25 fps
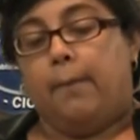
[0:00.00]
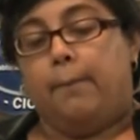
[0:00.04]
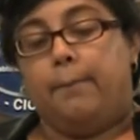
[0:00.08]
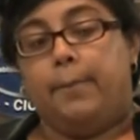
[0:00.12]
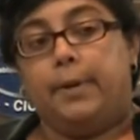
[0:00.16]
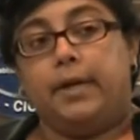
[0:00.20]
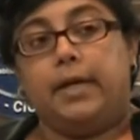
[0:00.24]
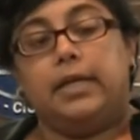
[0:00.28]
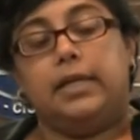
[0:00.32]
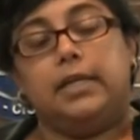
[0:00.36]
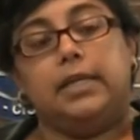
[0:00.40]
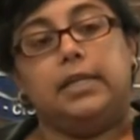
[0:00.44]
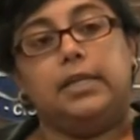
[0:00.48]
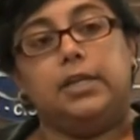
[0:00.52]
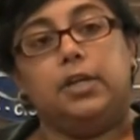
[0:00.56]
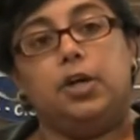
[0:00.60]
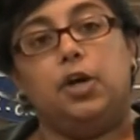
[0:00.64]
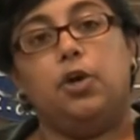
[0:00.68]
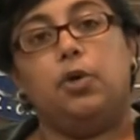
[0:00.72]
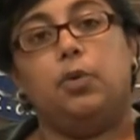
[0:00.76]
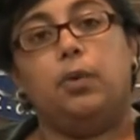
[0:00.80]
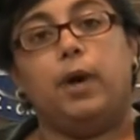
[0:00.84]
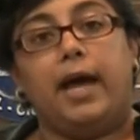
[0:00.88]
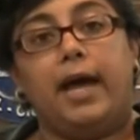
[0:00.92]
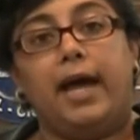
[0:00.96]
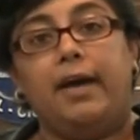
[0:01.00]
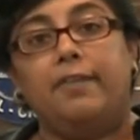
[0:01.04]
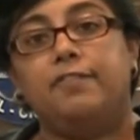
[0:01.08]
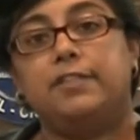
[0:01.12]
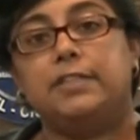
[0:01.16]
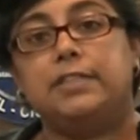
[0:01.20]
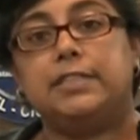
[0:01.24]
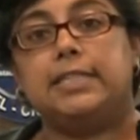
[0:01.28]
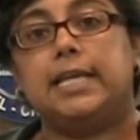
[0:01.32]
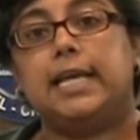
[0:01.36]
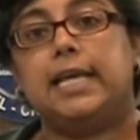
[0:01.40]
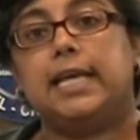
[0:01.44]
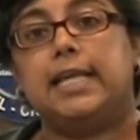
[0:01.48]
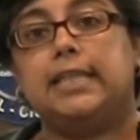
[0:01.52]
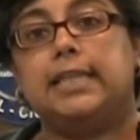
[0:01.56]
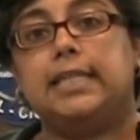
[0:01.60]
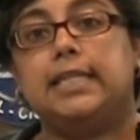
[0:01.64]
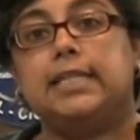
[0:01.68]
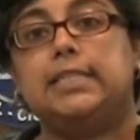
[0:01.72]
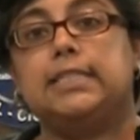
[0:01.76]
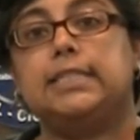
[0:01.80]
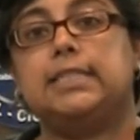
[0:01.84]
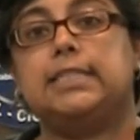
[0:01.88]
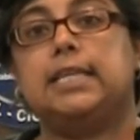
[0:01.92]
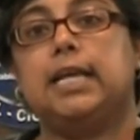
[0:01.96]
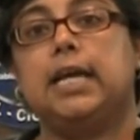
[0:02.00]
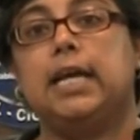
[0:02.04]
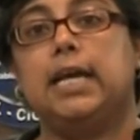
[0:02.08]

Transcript: But, you know, I have to say this